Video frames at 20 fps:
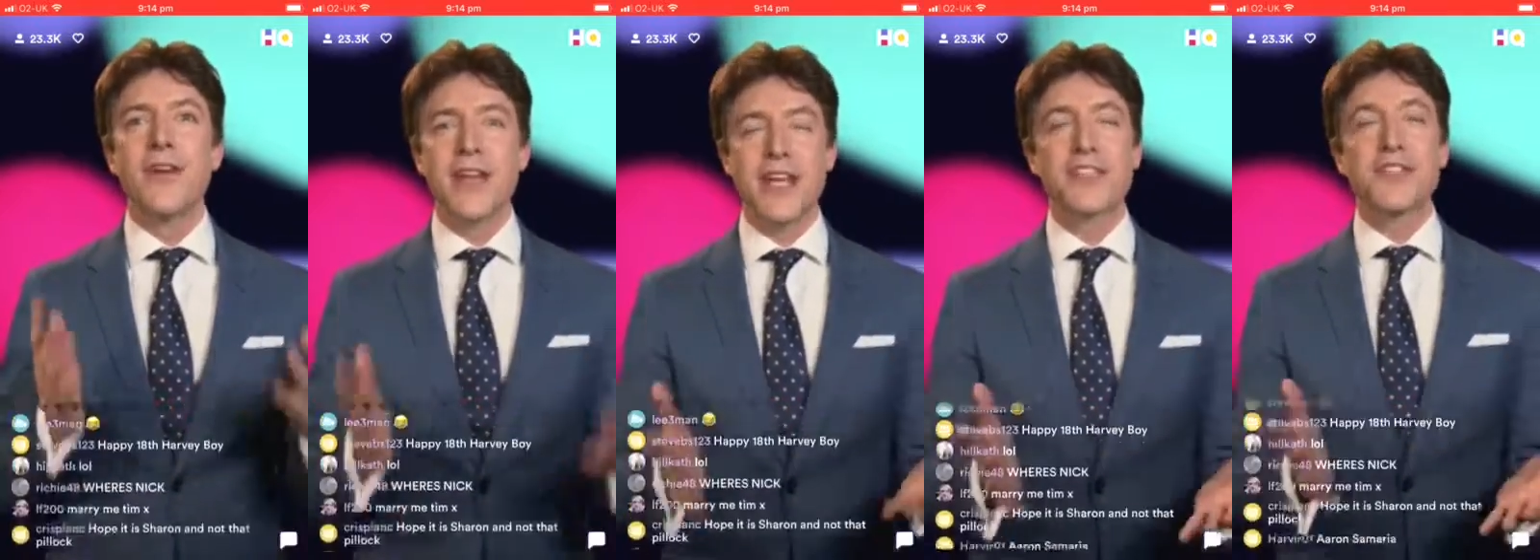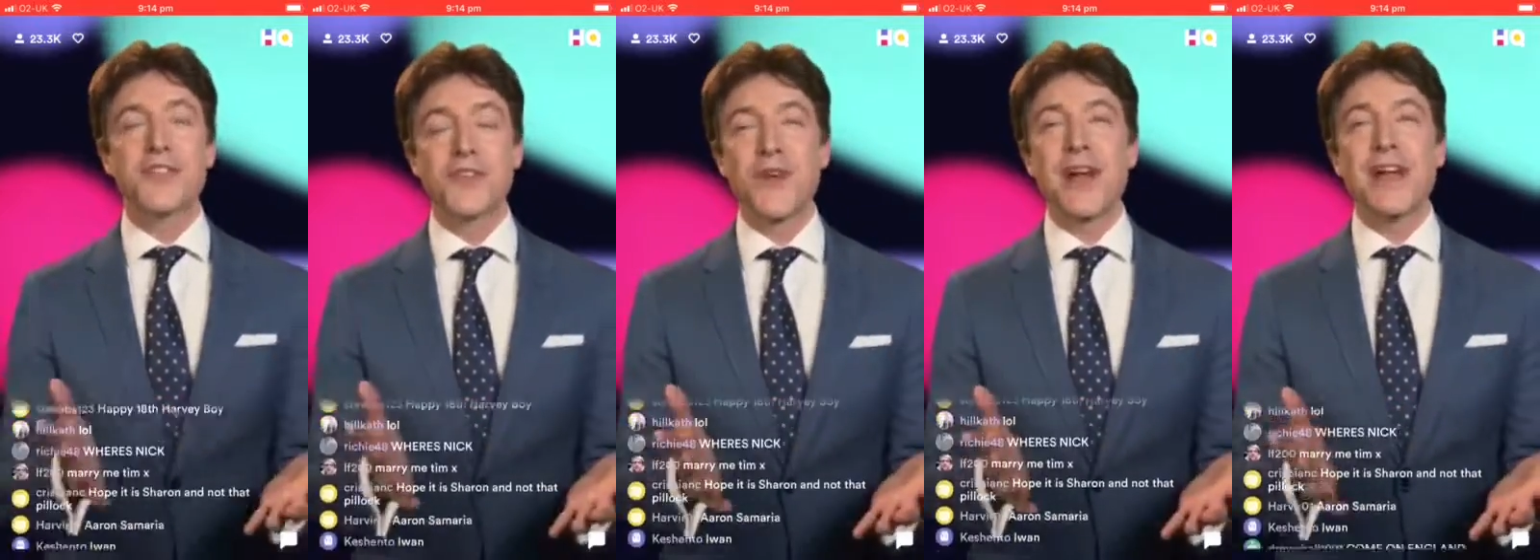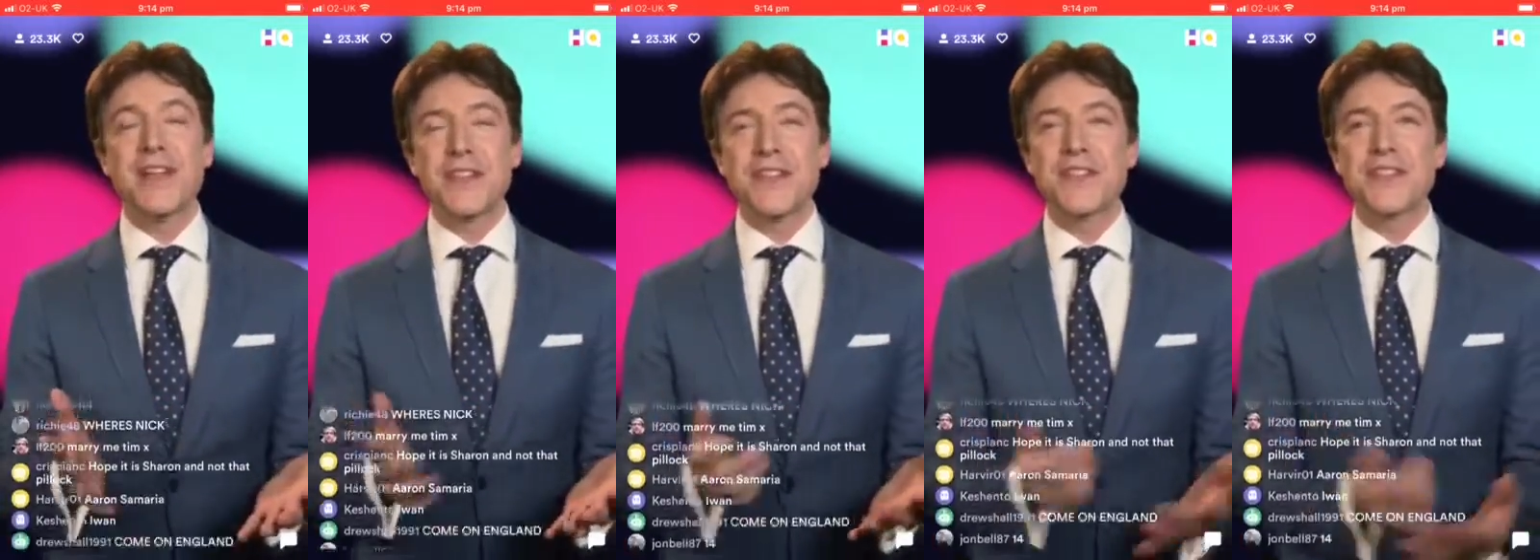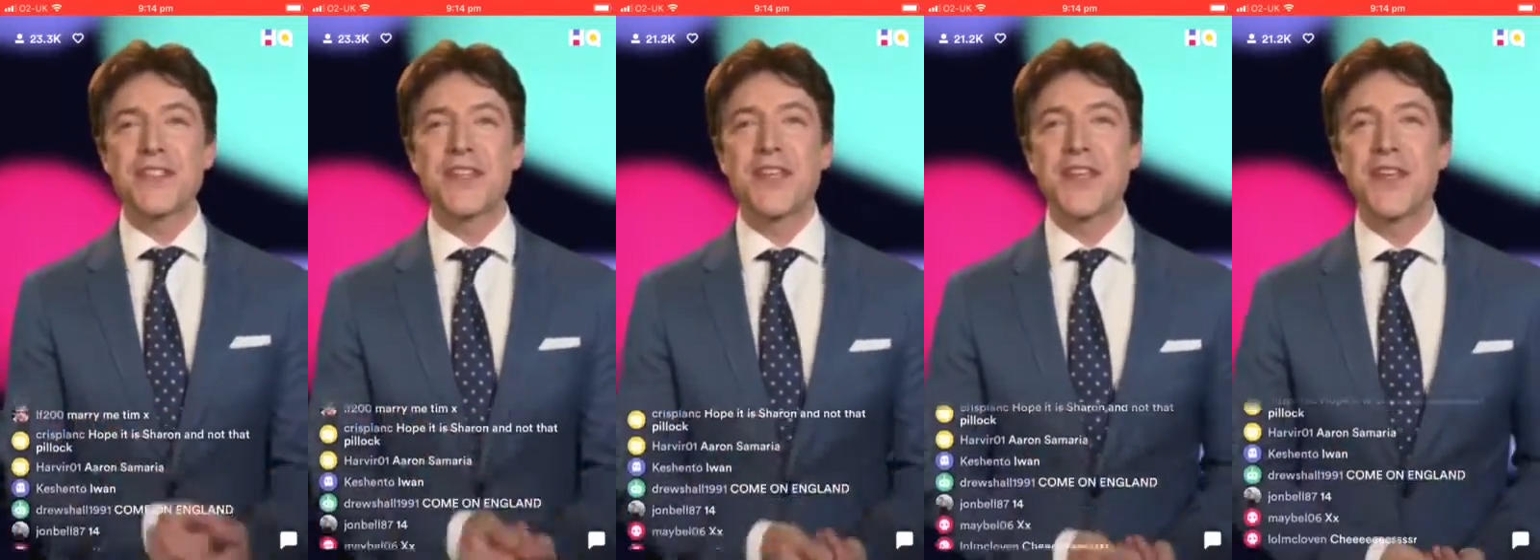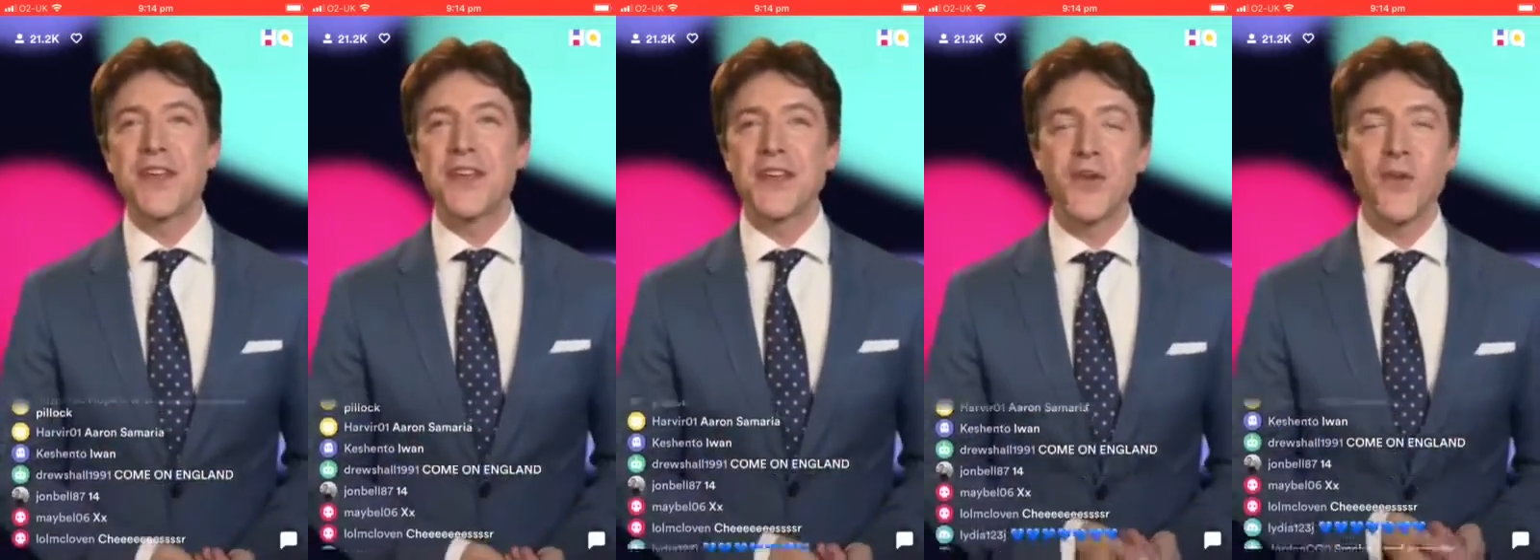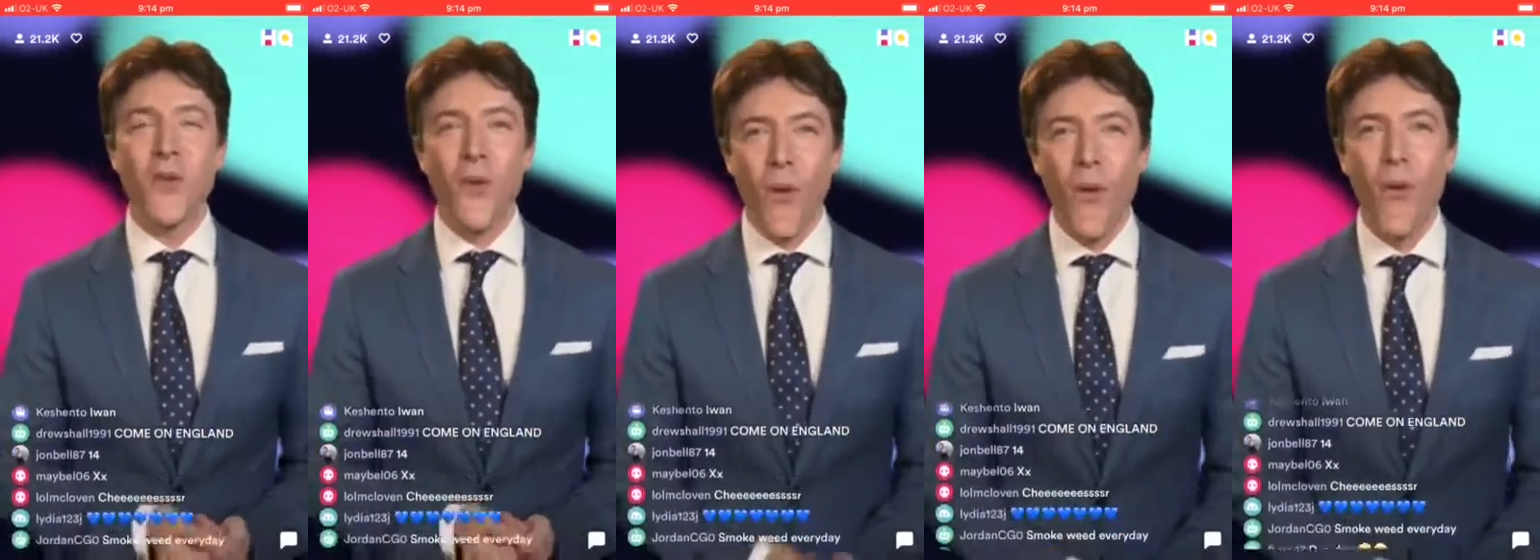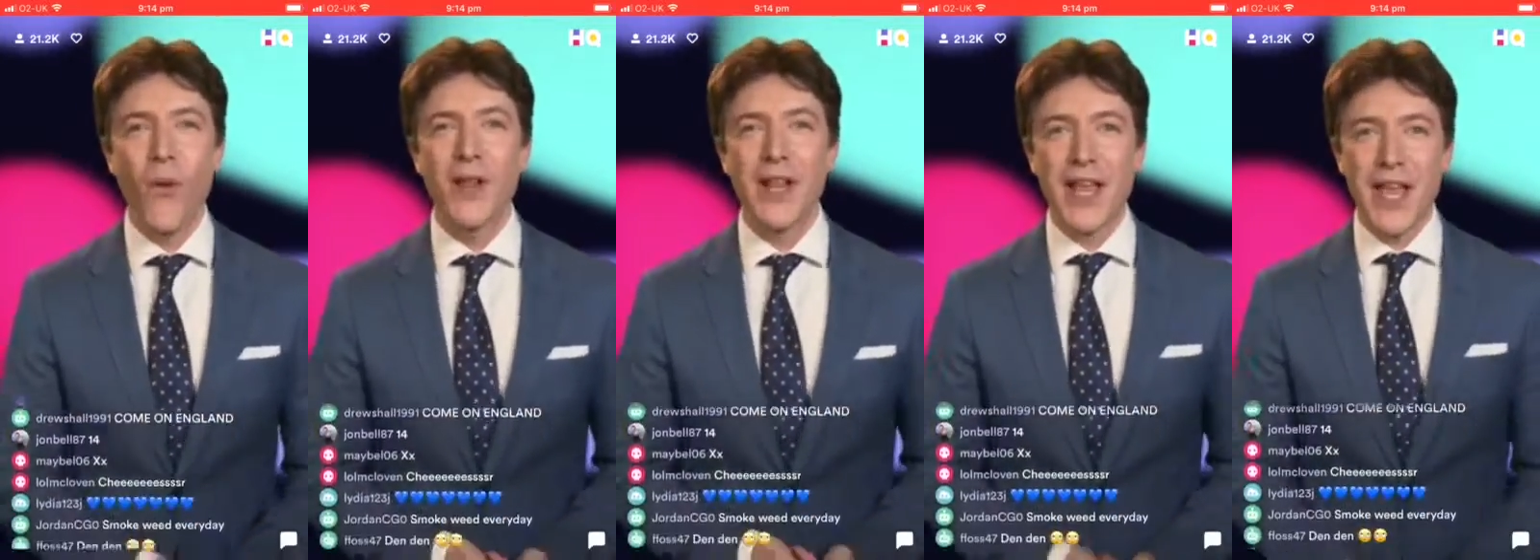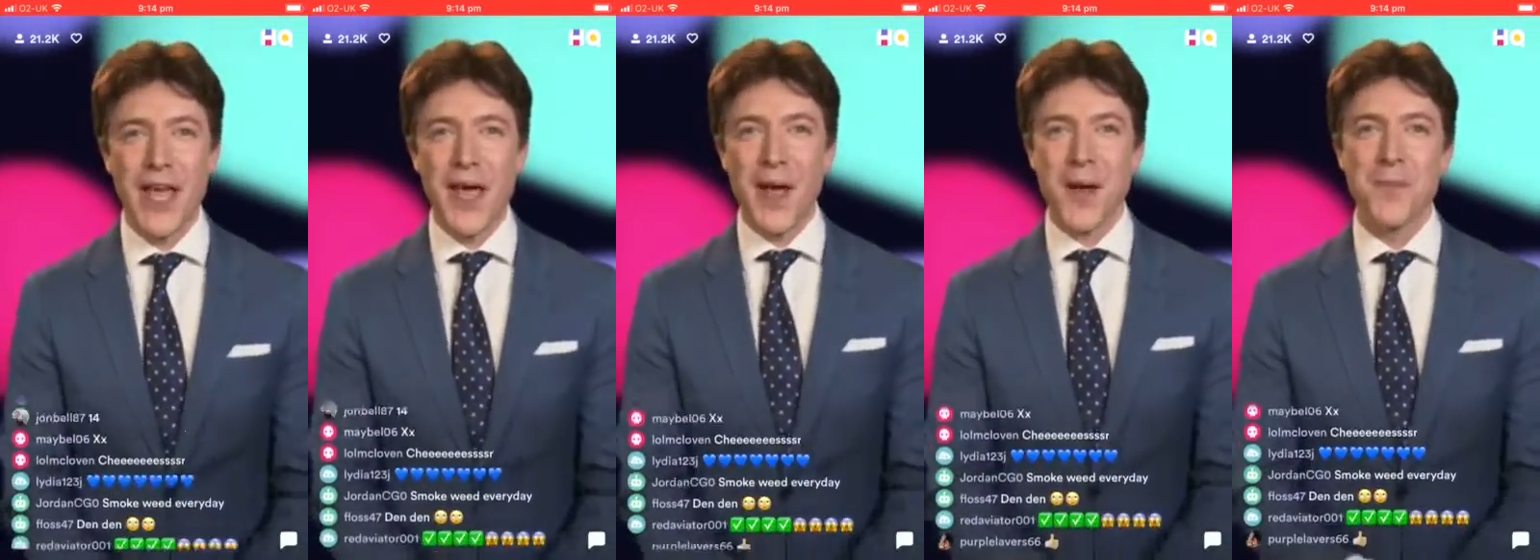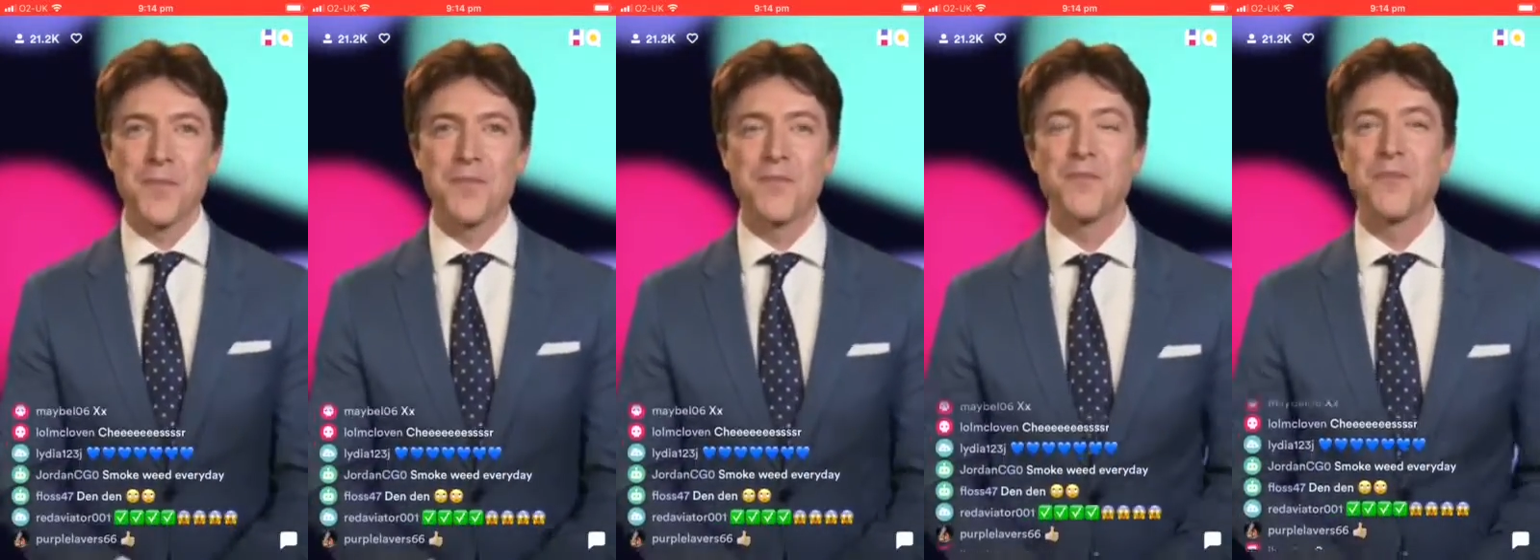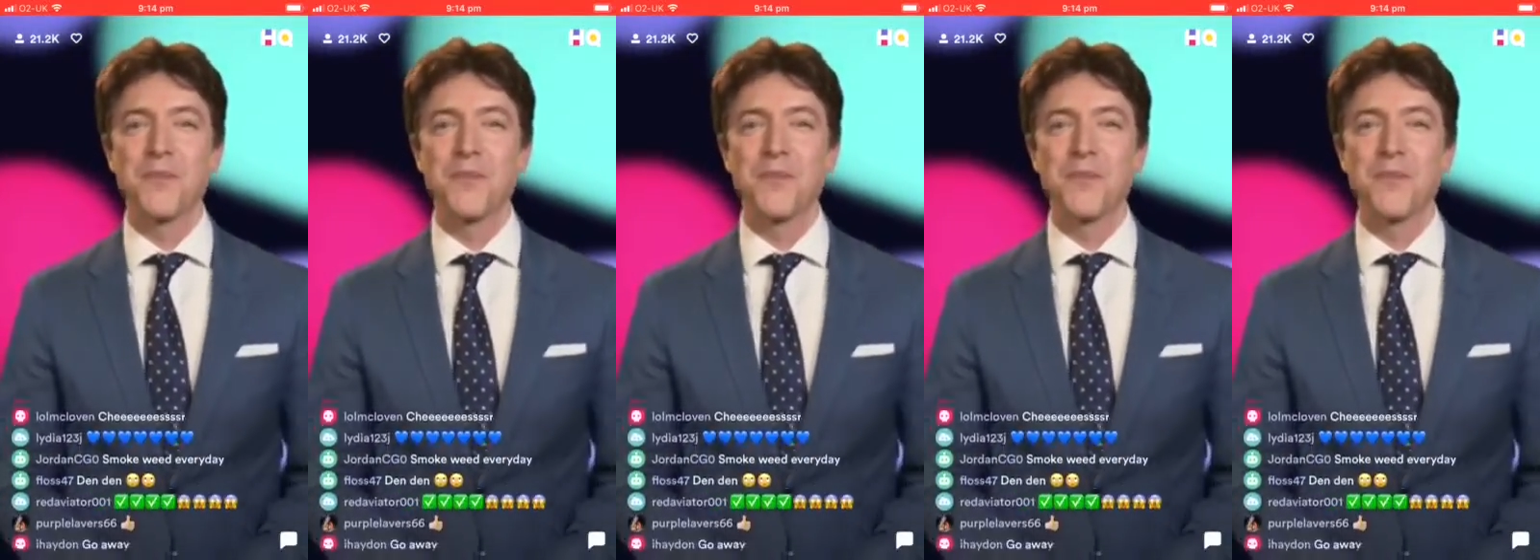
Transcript: it's great to see you all here.